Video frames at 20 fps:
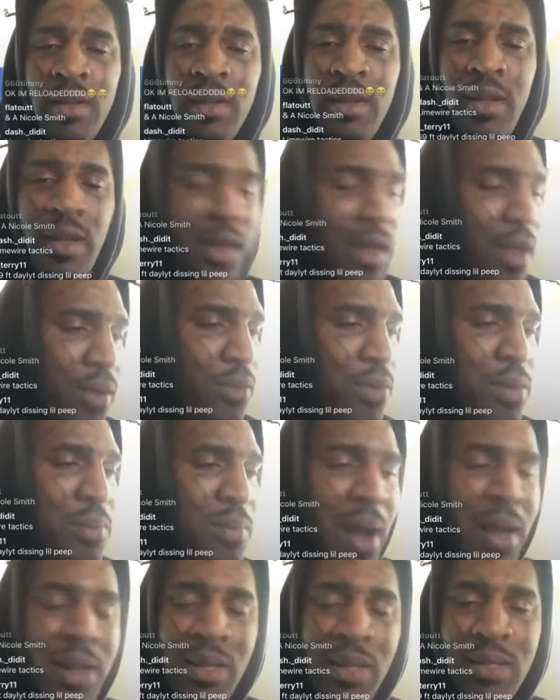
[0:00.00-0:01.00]

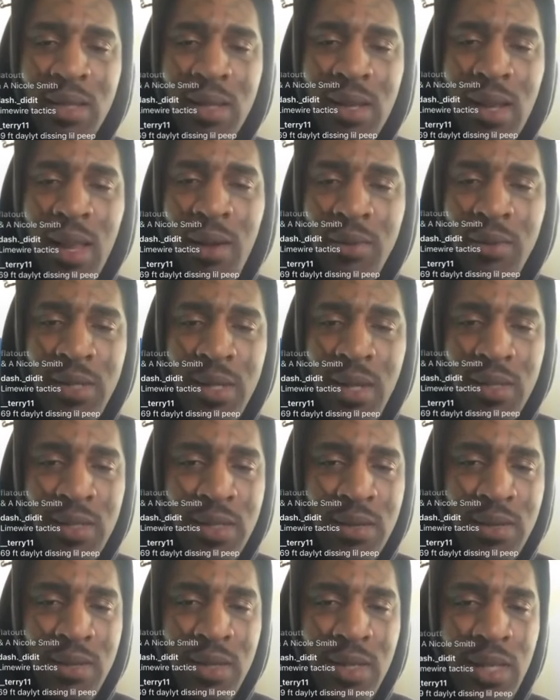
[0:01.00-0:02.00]
Everybody is a clout
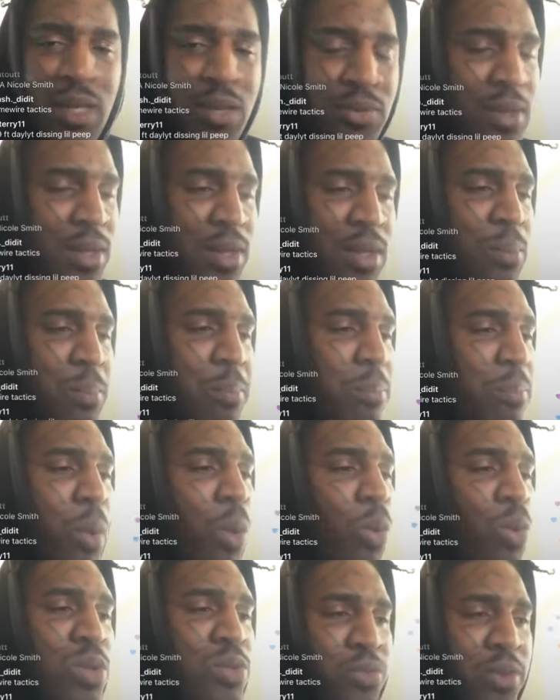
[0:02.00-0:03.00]
chaser. Even the
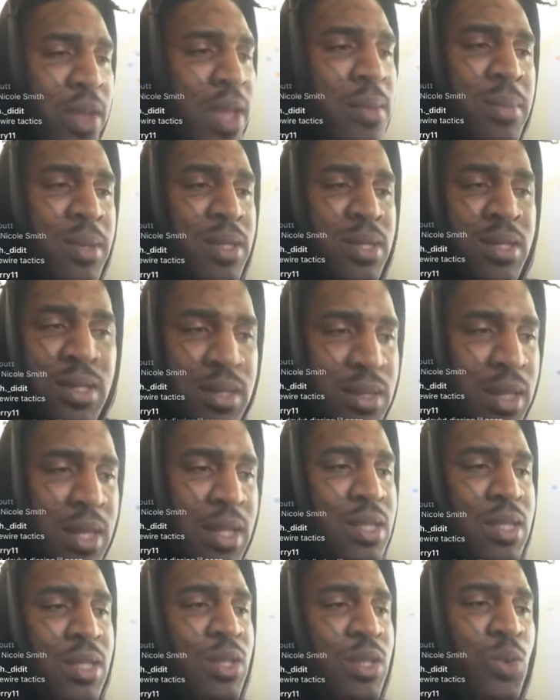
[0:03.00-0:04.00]
most famous
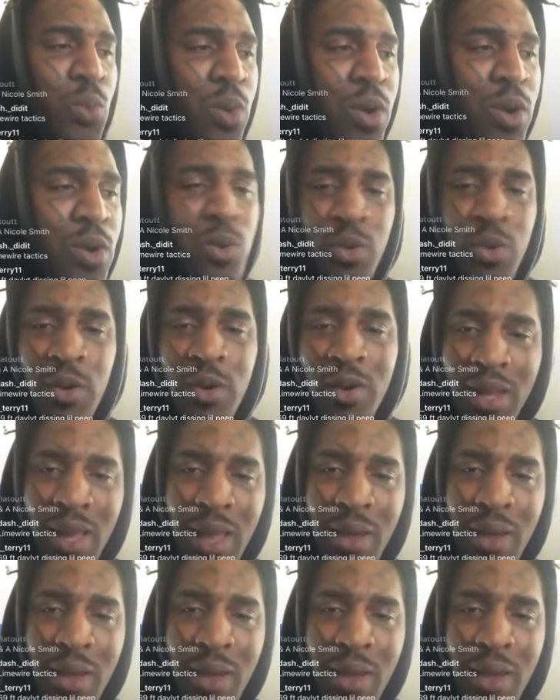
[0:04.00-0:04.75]
niggas in the world are clout